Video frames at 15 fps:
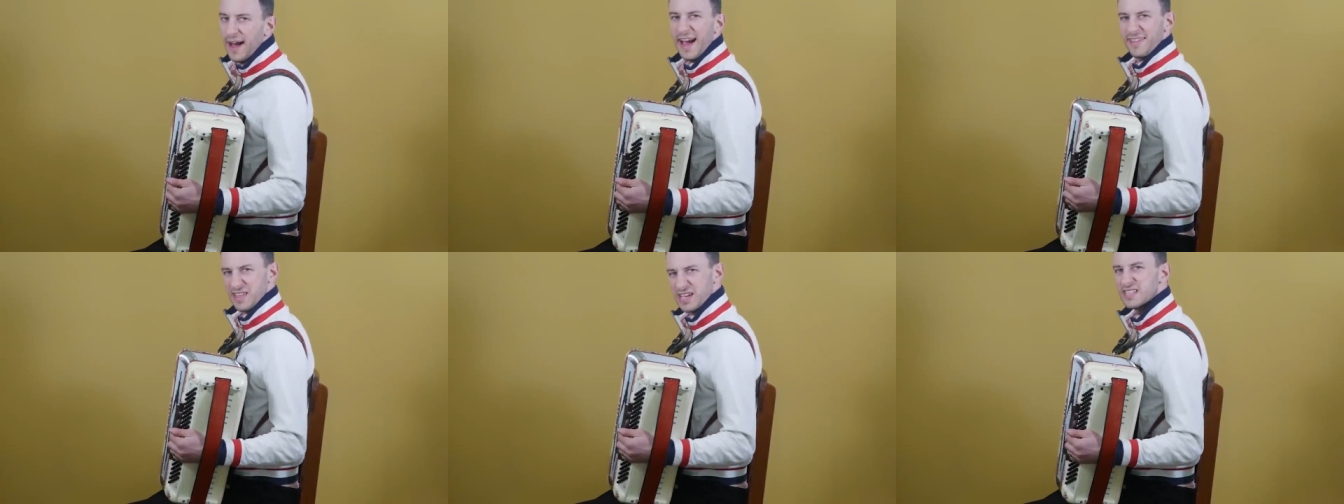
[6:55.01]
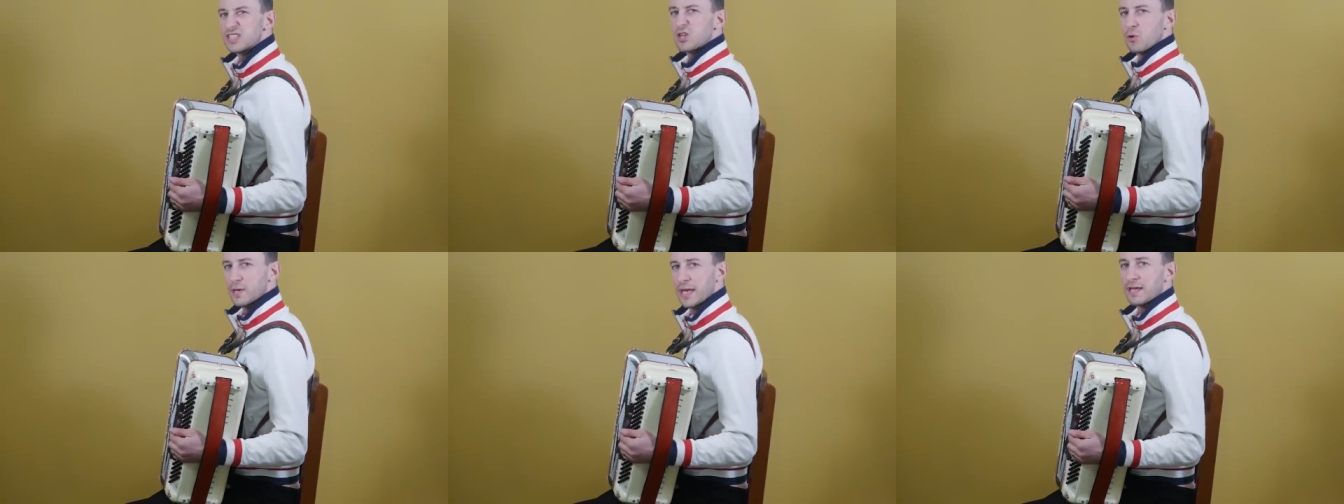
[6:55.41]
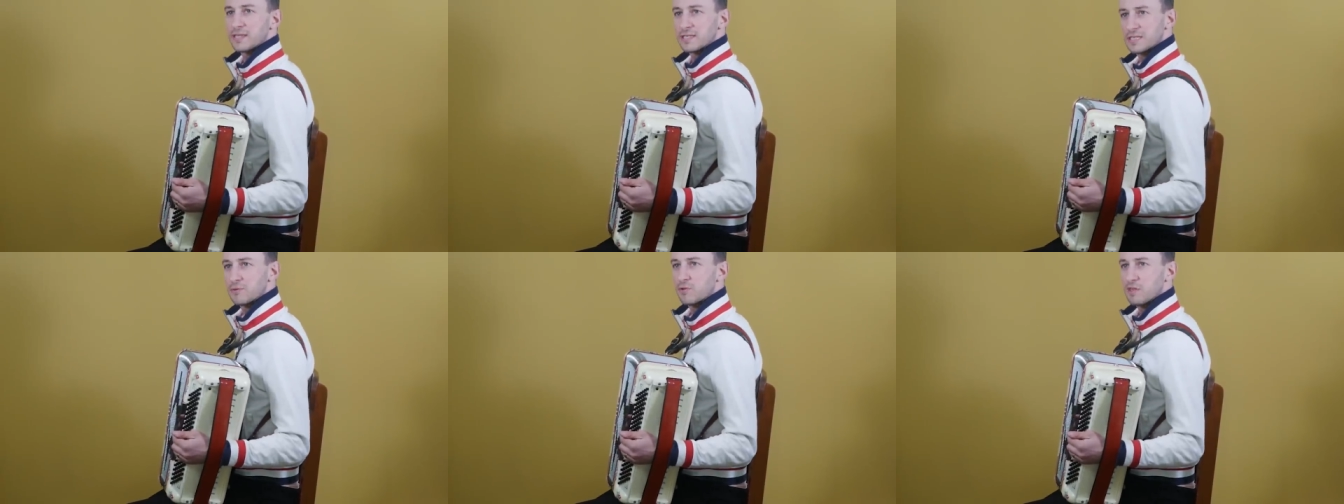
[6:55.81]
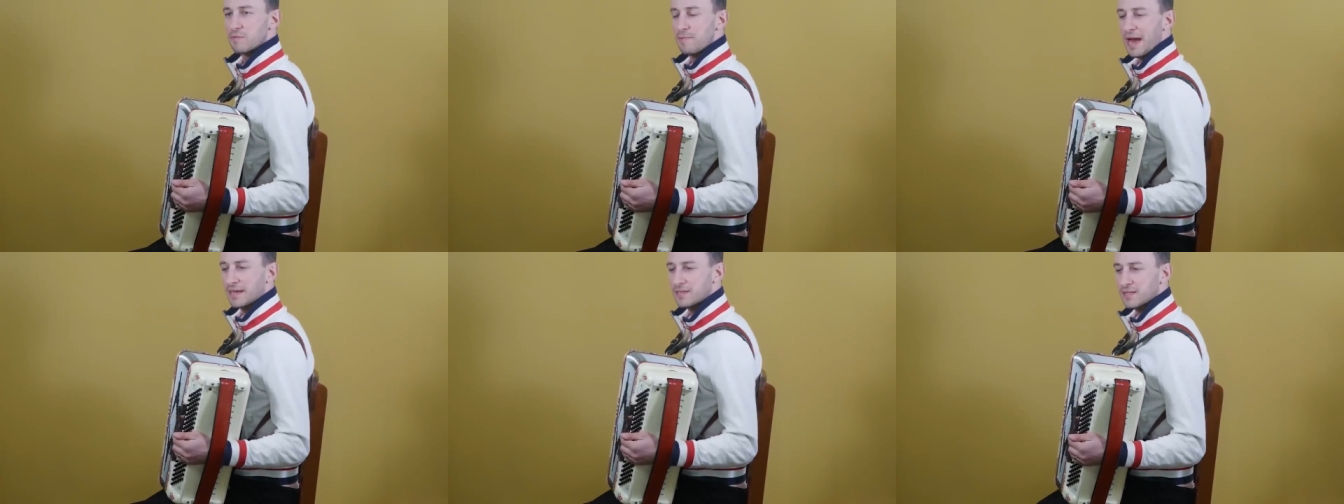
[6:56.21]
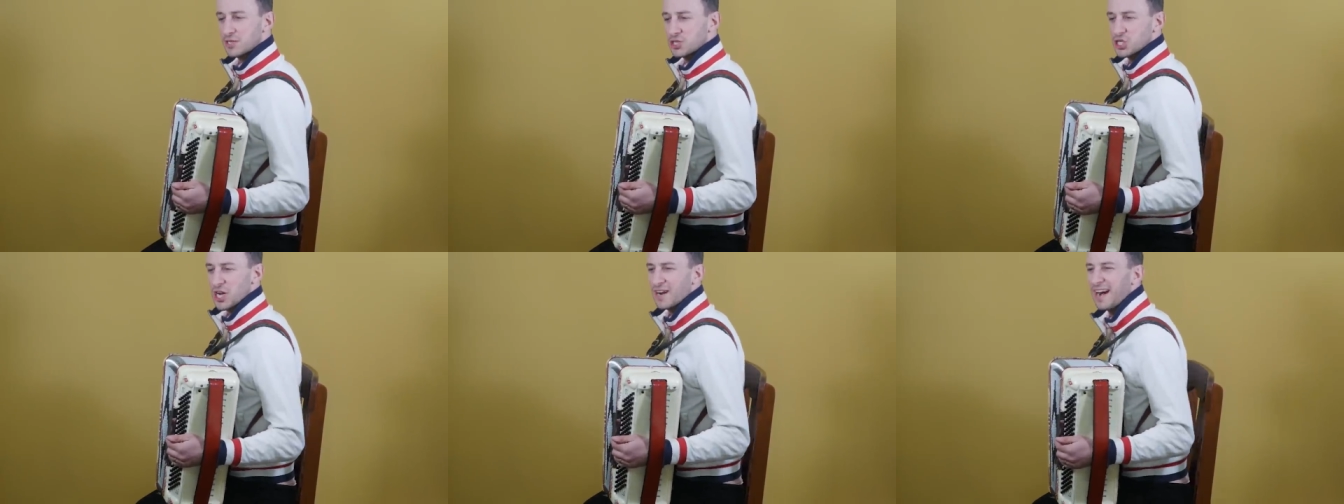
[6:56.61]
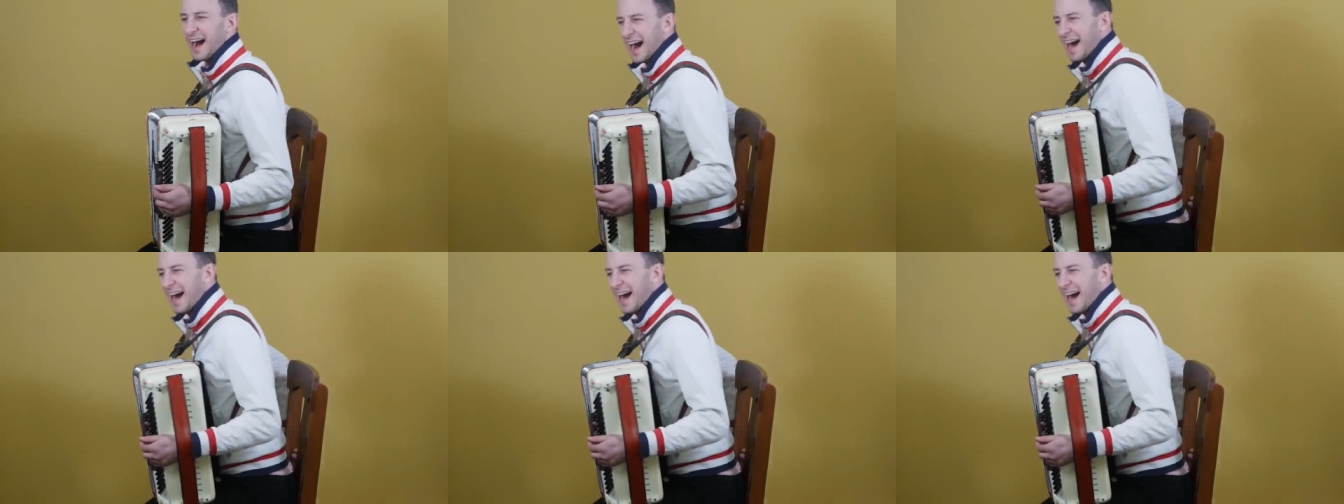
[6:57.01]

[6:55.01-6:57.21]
I think it's okay to sit with the back to the chair.